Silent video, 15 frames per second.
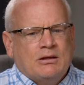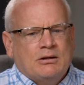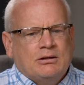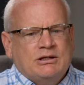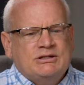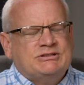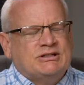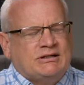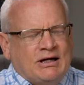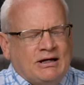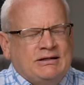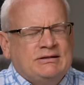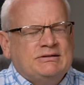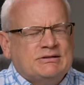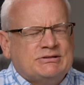he's the
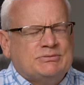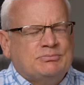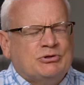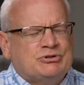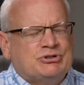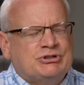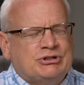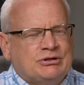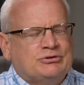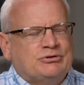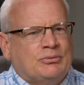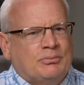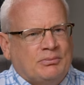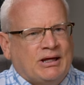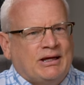kindest, most gentle
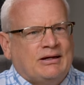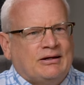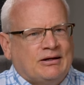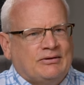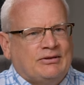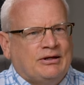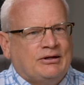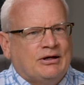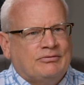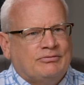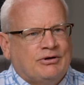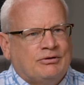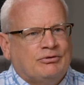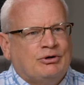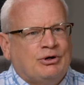man I think I've
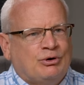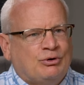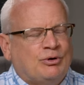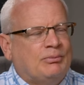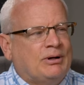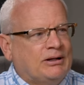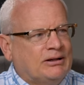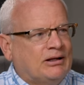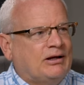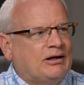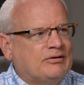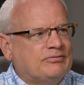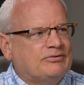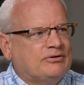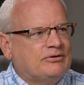ever known in my
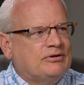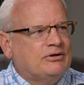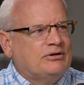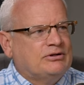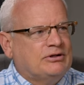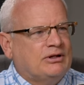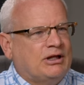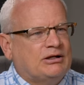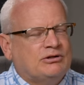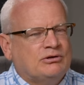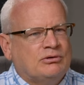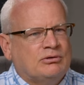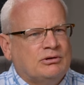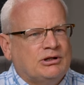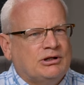life, to that
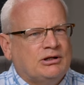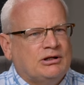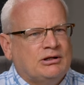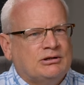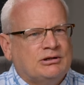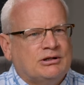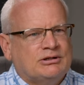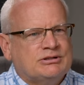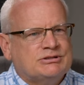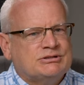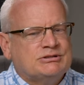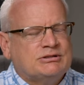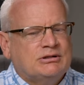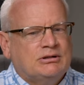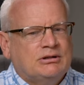degree. And I
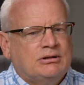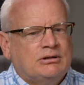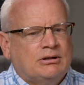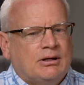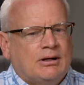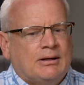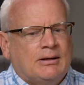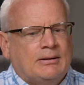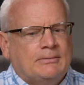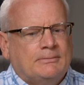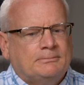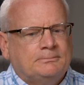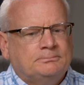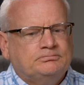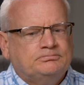just
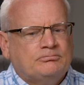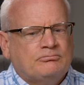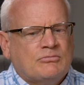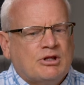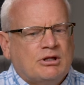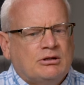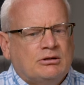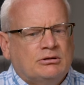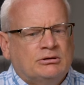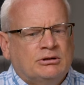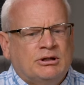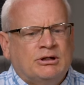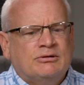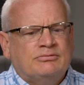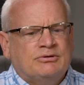um,
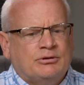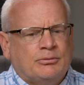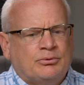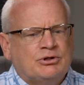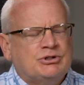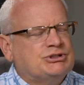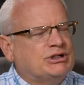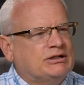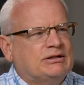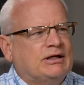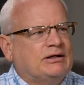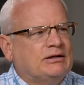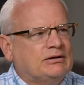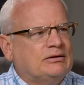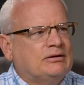love and appreciate
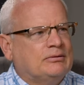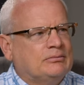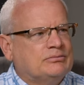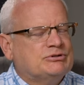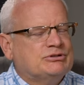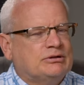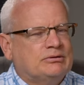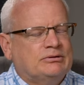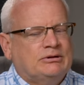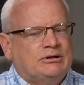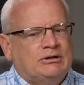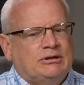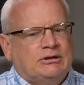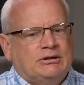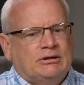that in him. So
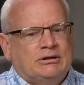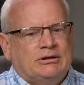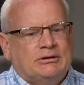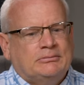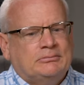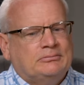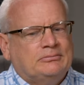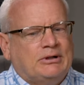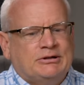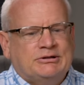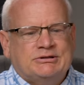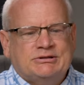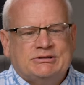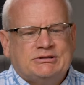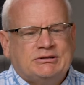um, I
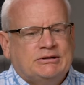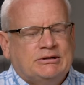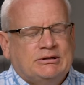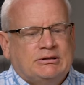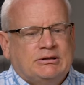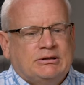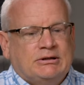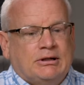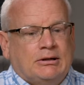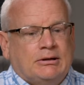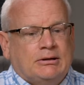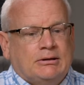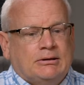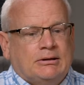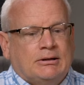just,
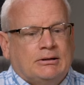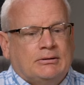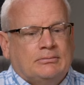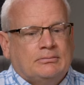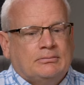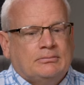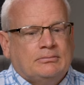um,